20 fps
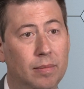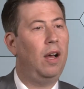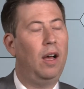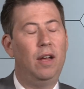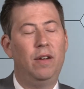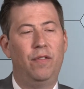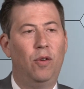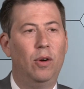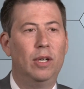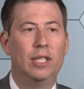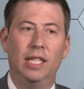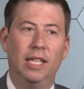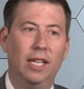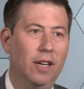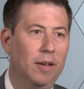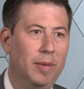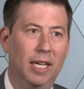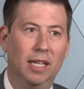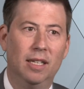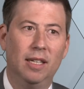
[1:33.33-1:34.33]
Unfortunately, there
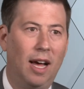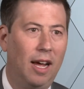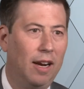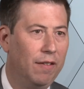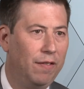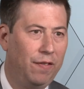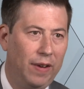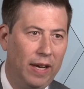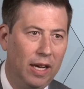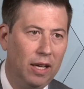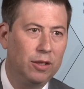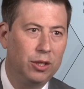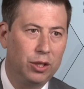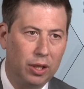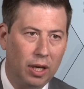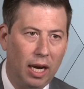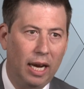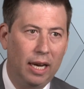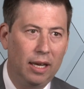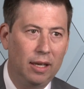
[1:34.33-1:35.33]
have been a lot of failed
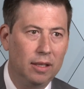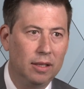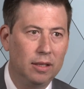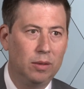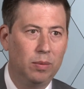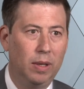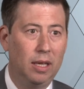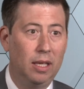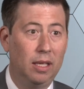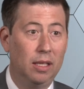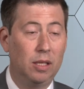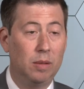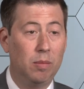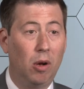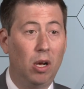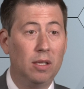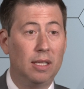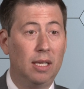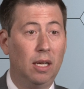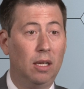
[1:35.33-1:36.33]
trials within
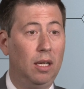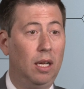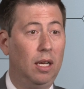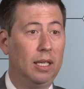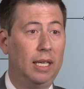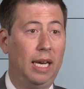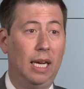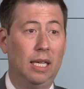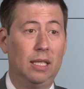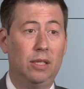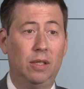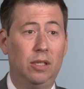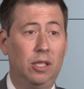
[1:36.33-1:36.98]
small cell lung cancer.